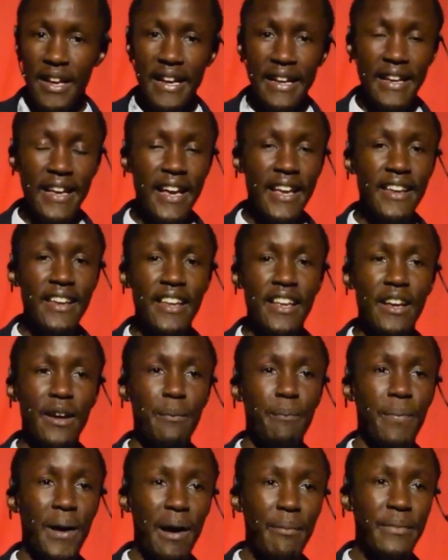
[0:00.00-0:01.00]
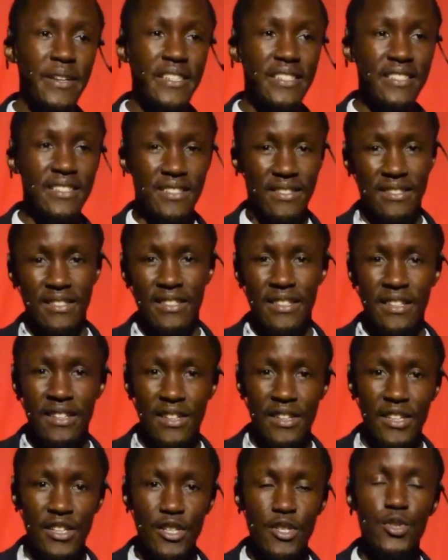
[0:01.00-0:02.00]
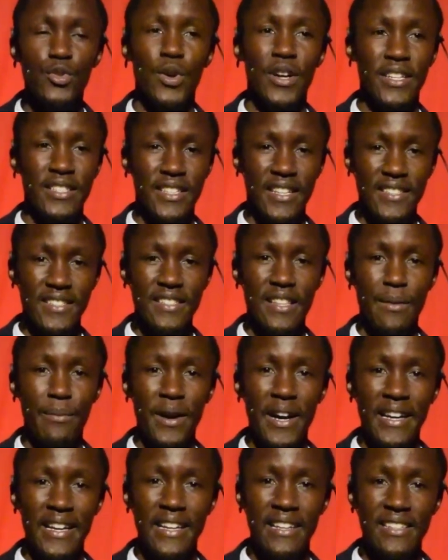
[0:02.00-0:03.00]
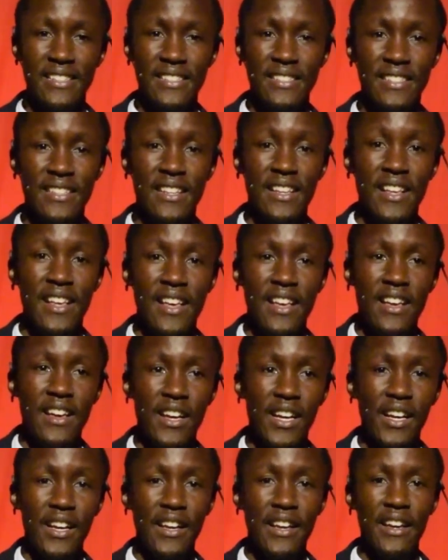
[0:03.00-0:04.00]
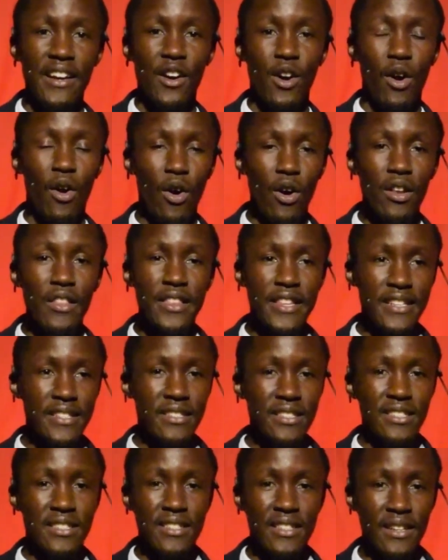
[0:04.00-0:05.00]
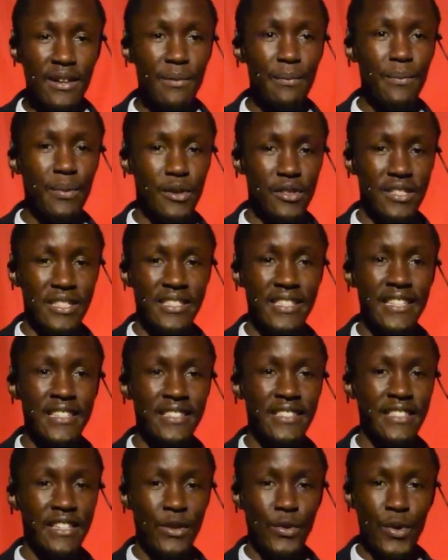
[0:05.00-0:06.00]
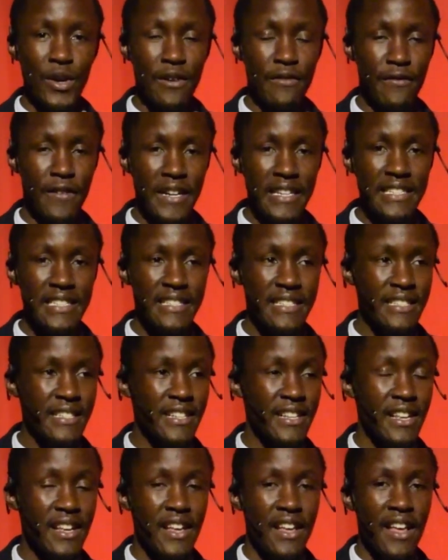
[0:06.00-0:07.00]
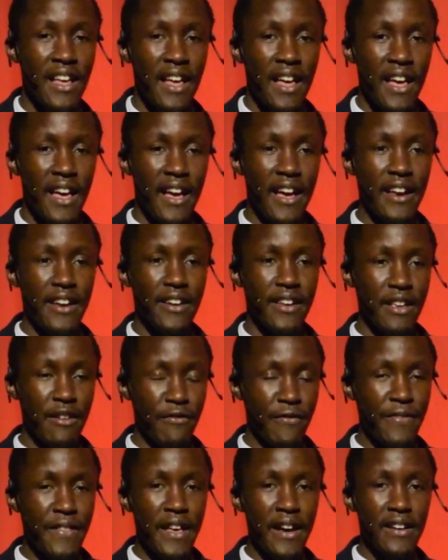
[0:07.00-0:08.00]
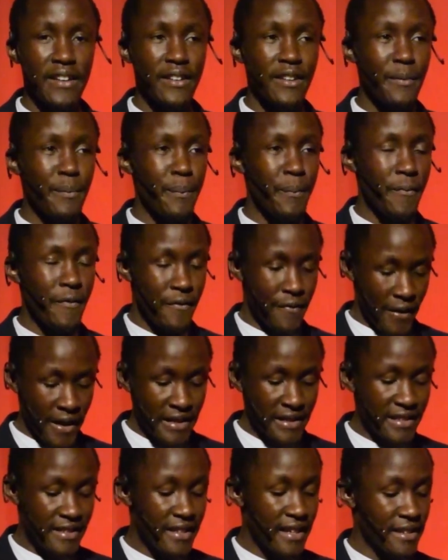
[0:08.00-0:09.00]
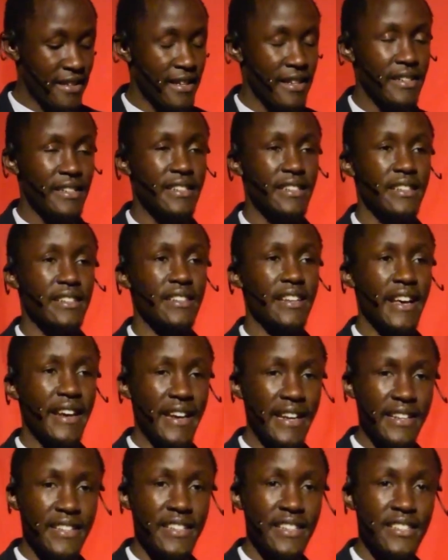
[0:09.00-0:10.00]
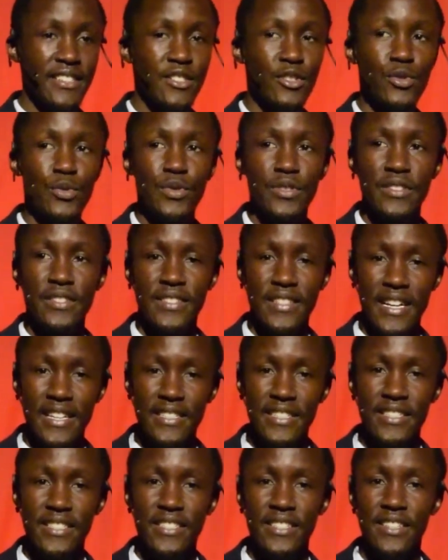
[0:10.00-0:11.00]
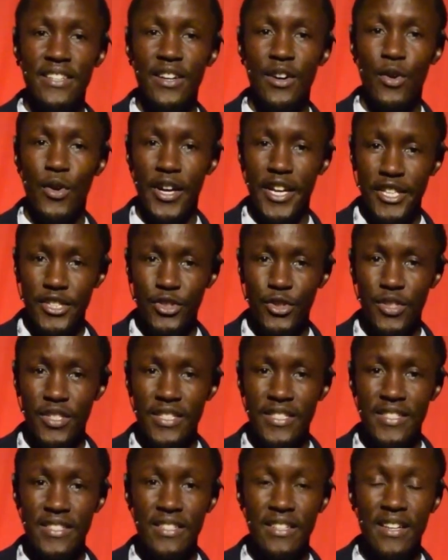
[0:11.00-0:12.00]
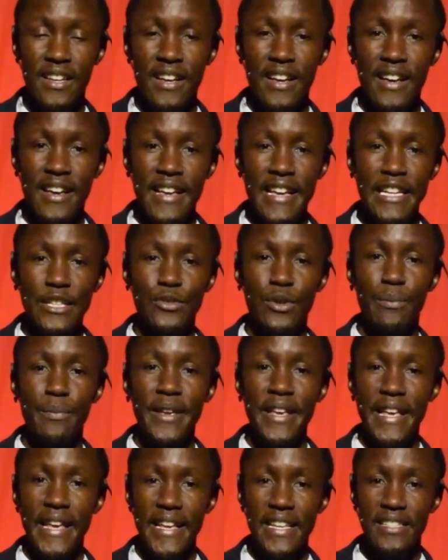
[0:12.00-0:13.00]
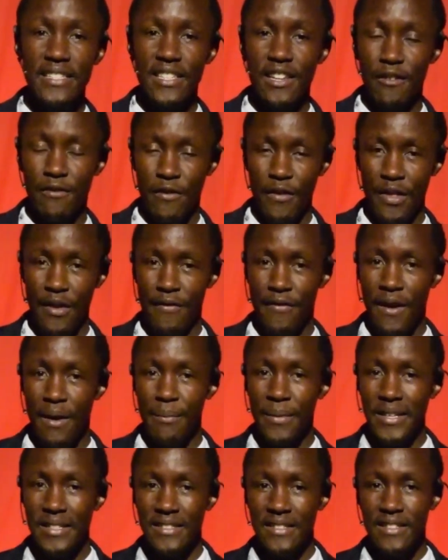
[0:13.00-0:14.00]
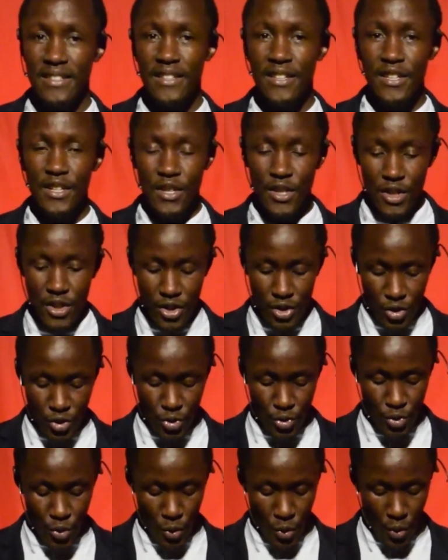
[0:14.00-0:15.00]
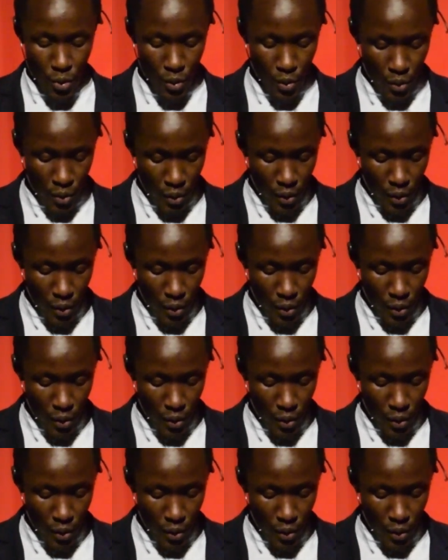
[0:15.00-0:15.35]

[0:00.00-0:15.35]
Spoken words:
gaining permits to access the markets. All these processes require funds, and if there are funds that are directed to such occasions, it will be easier for the farmers to